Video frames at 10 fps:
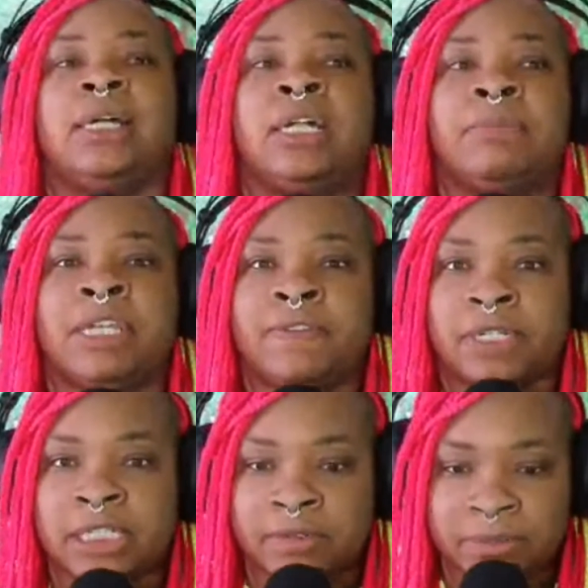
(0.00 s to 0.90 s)
give
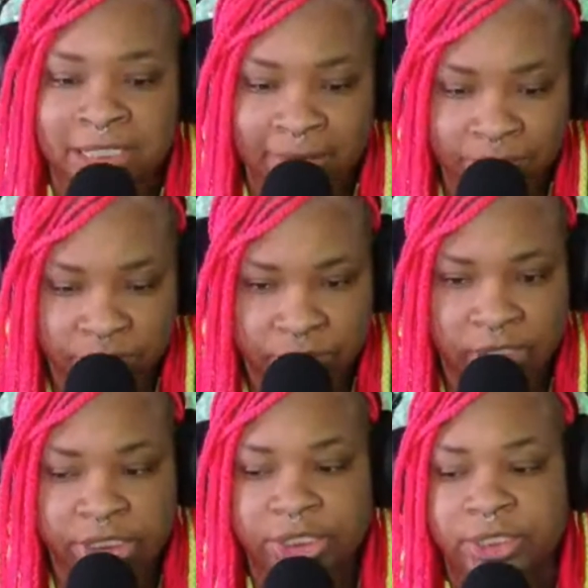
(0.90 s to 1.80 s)
yourself some type of
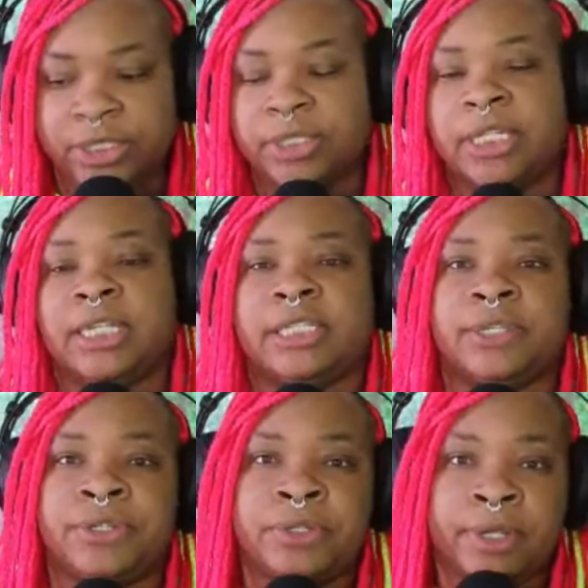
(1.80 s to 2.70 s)
structure.
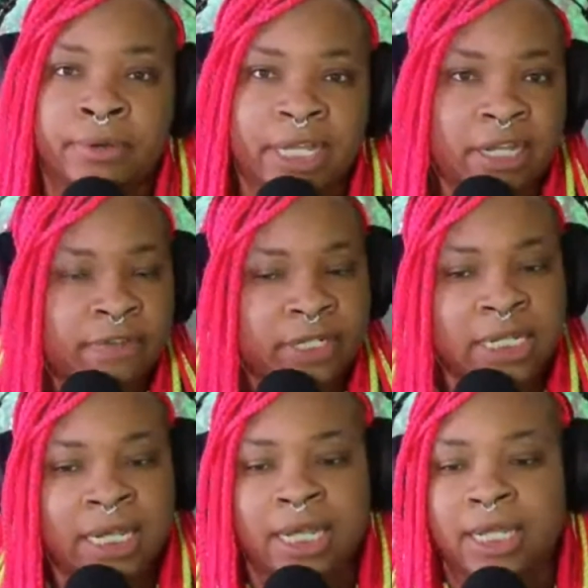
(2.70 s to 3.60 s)
So, every
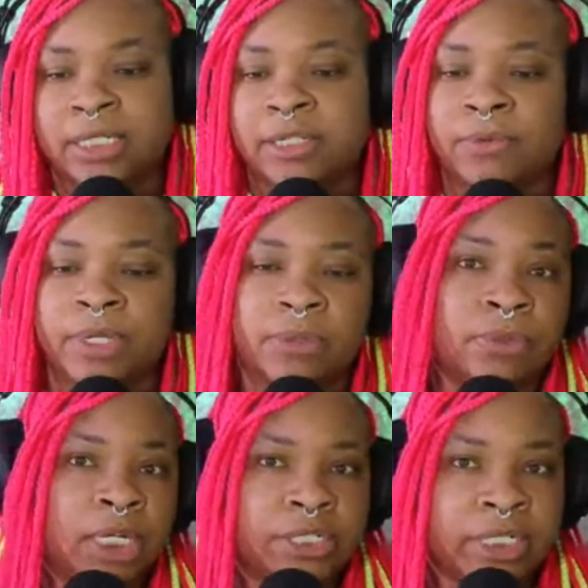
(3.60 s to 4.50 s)
day. So, with
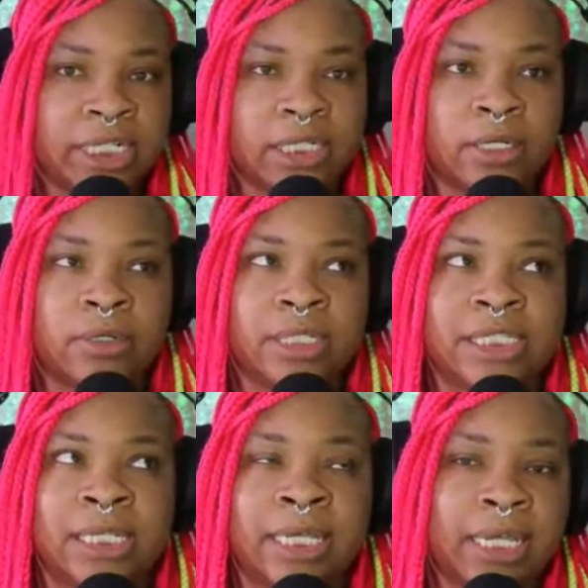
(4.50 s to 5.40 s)
100 days of code,
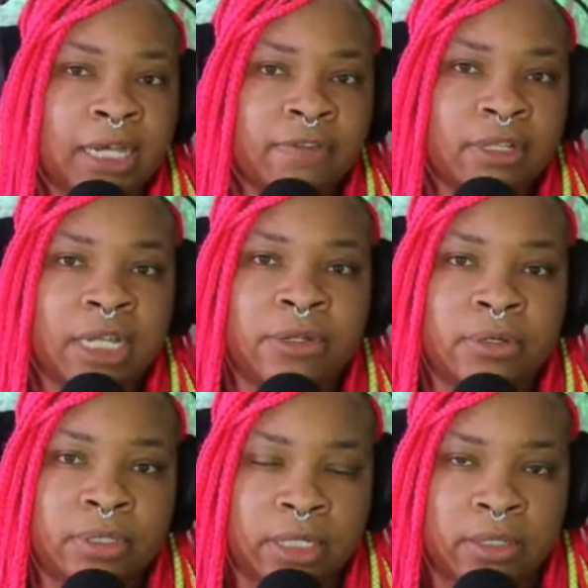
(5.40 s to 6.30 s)
it's like every day you're
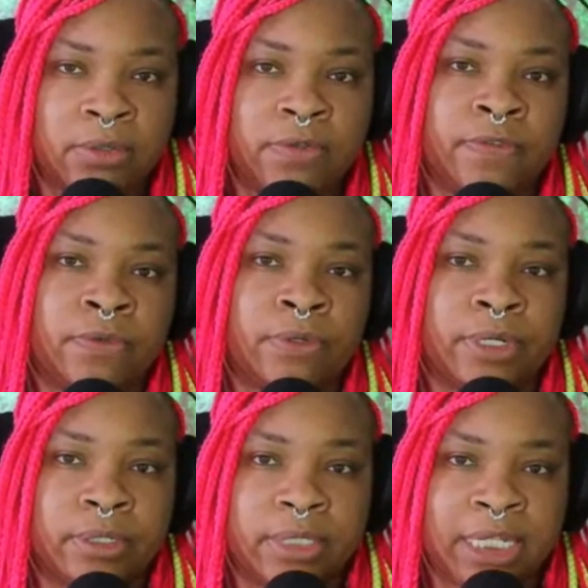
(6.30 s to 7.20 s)
going to code
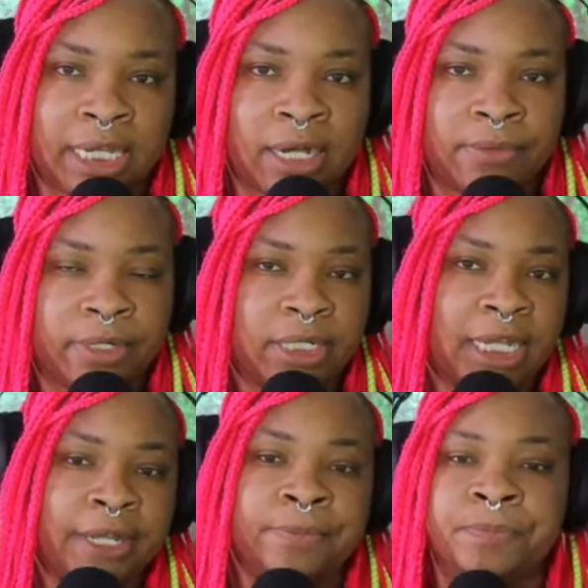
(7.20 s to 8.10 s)
for an hour a
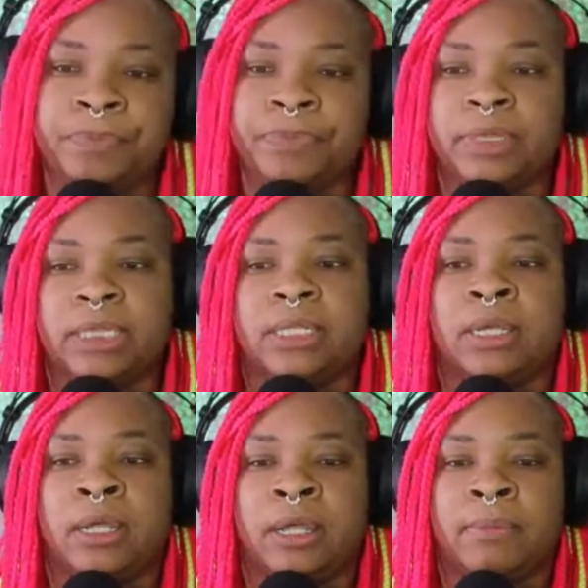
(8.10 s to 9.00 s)
day.
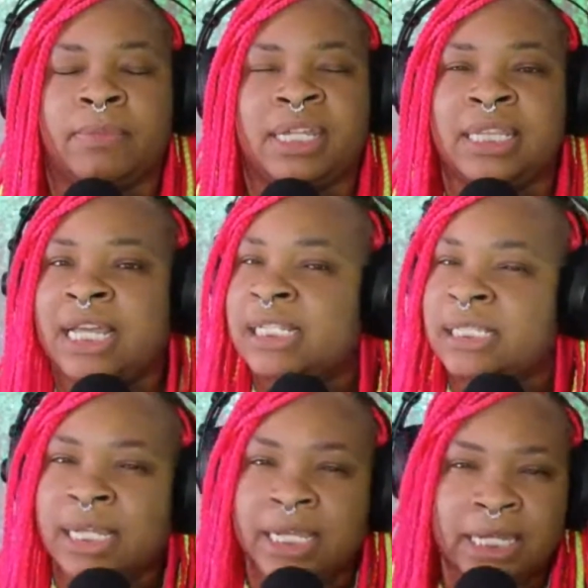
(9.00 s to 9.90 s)
And
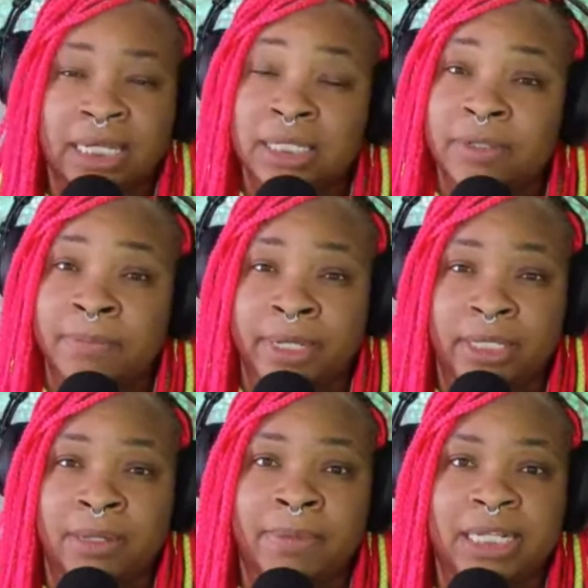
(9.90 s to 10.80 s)
that's like kind of
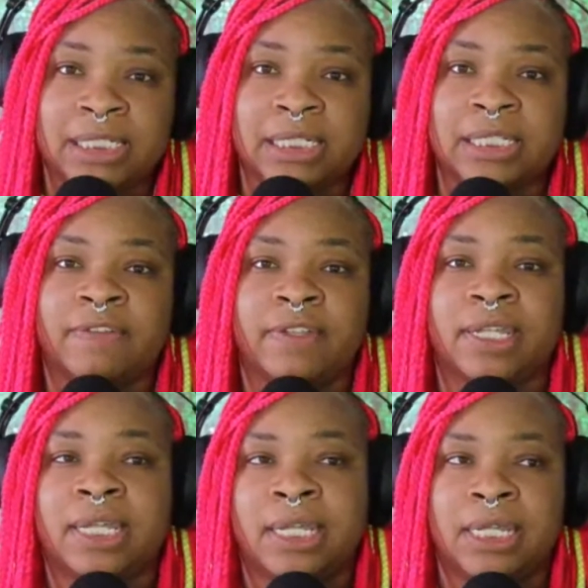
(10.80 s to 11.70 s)
the basics of
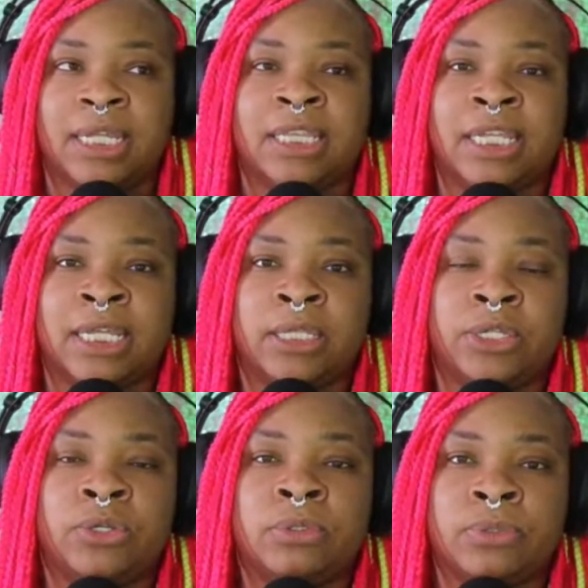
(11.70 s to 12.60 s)
it. And then
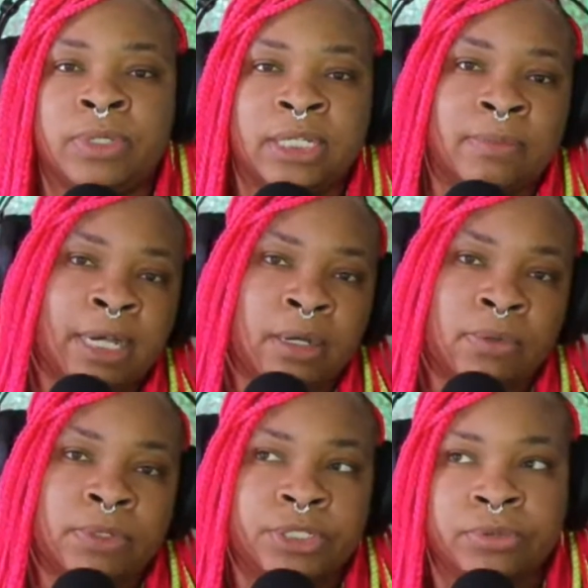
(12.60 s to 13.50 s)
you tweet
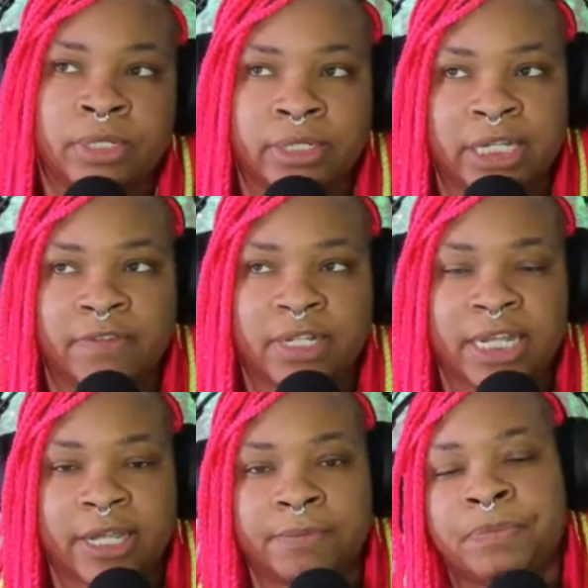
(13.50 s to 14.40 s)
about what you learned every
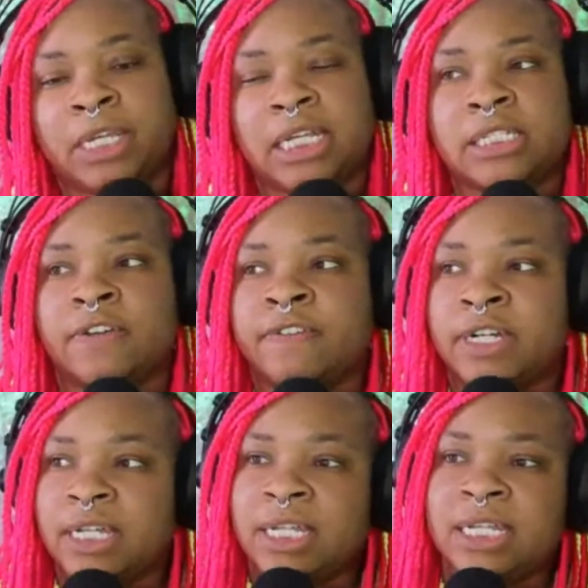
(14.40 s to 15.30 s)
day. So
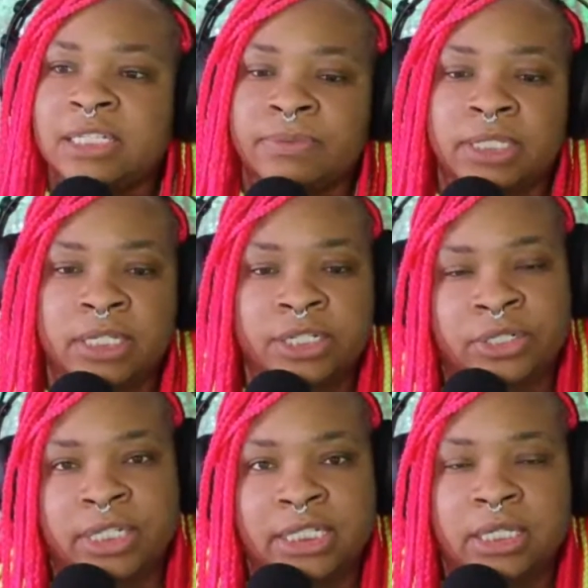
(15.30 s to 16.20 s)
for us with
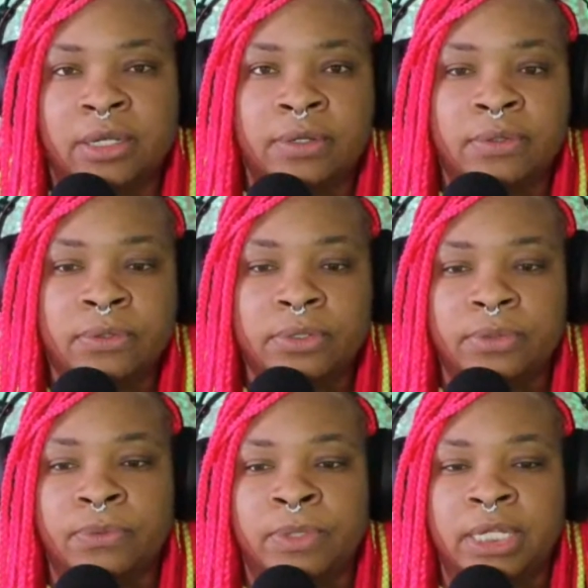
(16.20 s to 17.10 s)
100 Days of Code,
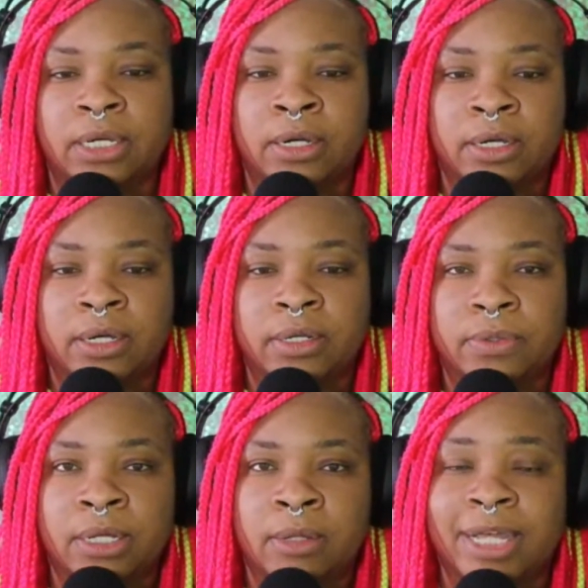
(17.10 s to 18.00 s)
we are,
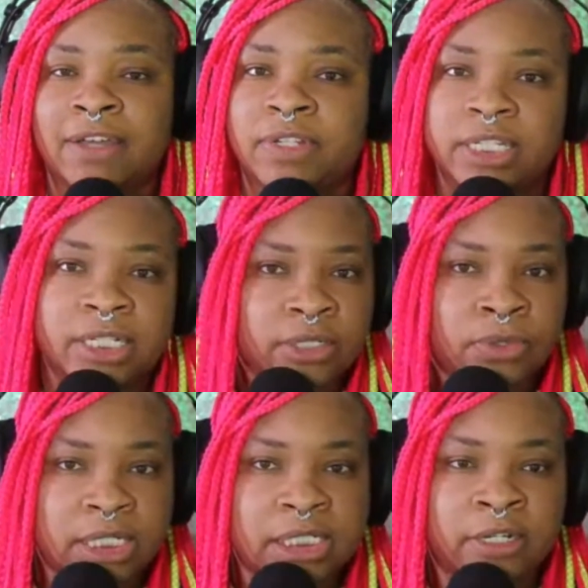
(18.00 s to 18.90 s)
I have a
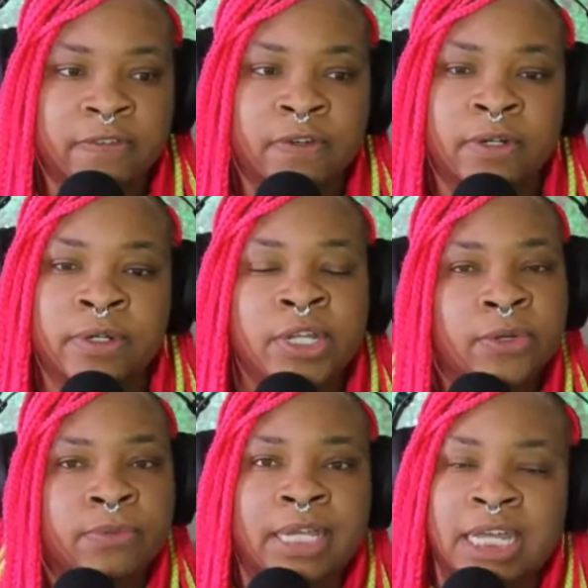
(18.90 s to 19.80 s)
Discord server.
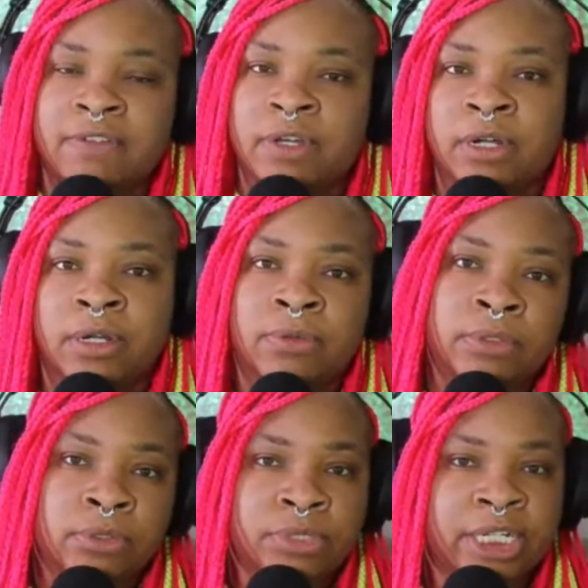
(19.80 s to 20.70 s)
We have our own
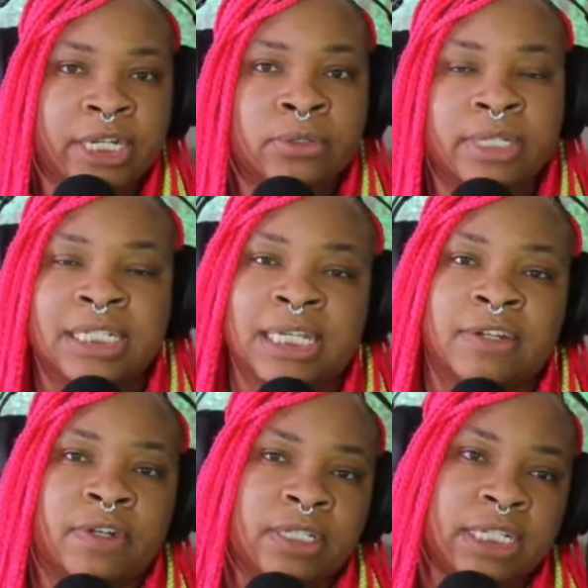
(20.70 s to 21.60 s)
little channel inside
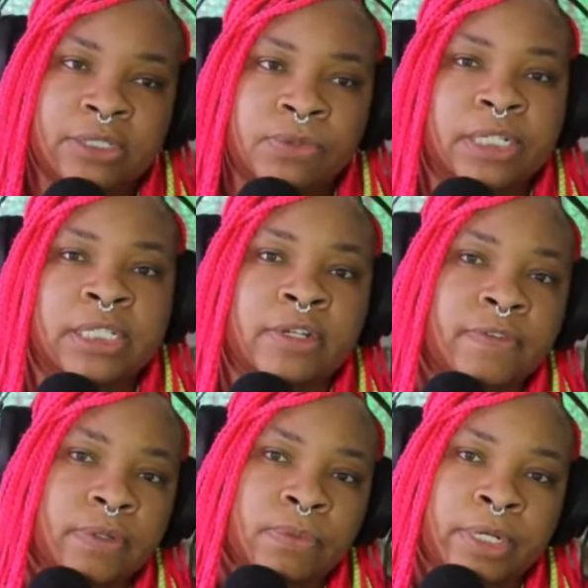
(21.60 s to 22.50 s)
of our Discord
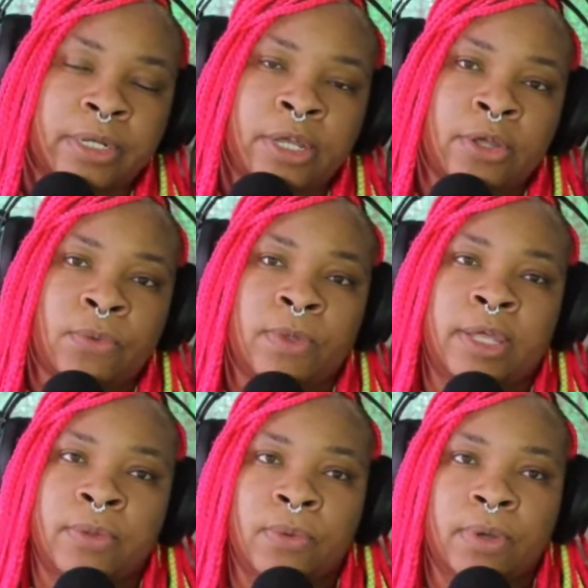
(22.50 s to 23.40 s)
server where
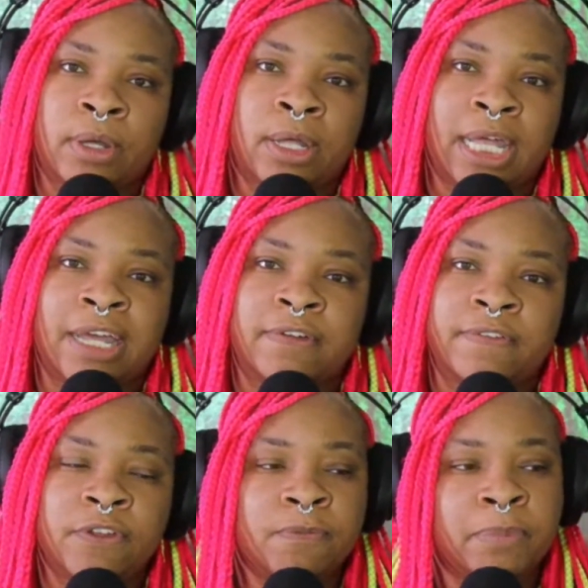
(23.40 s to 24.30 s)
we have a
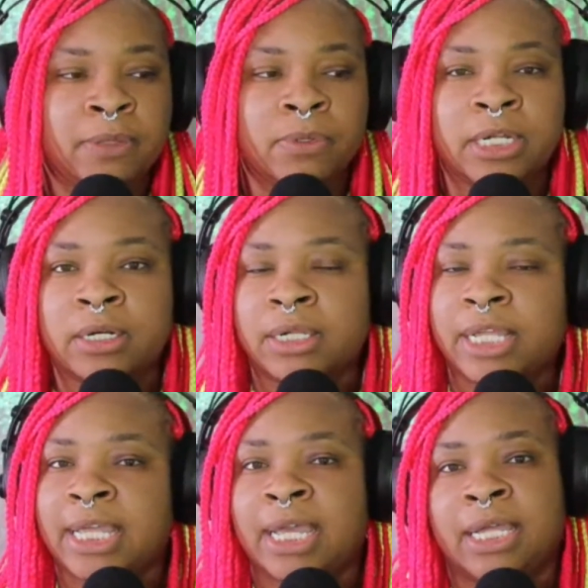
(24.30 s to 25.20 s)
few people that are
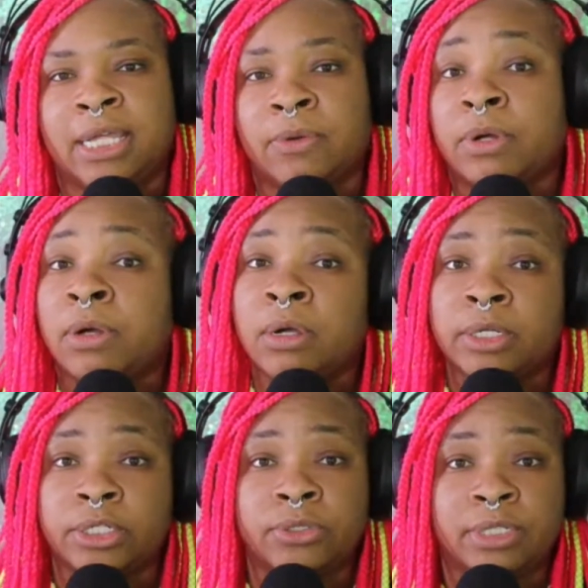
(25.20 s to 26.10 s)
like, hey, yeah, we're all
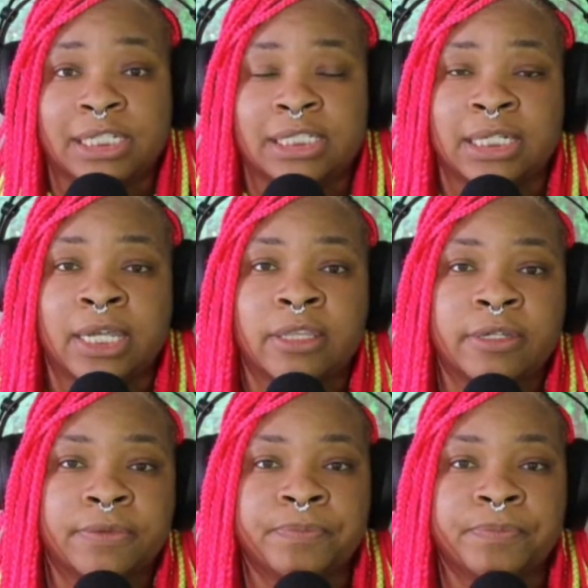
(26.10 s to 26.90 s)
going to do this together.